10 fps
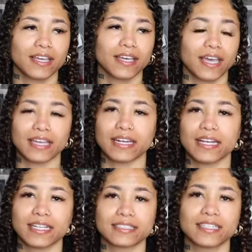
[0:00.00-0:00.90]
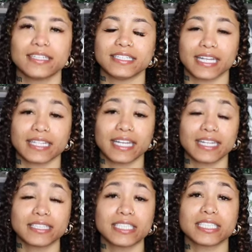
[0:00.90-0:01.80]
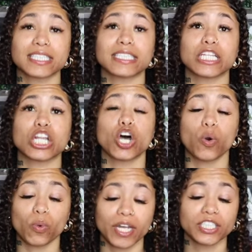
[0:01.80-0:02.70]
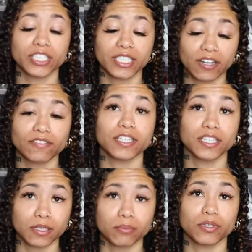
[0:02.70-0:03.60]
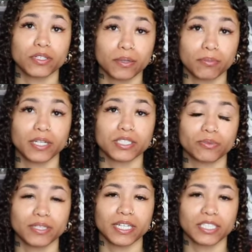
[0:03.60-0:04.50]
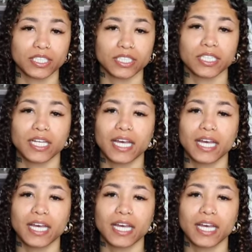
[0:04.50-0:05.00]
hanging ass titties like that. That shit is low. Like, she definitely needed a breast reduction.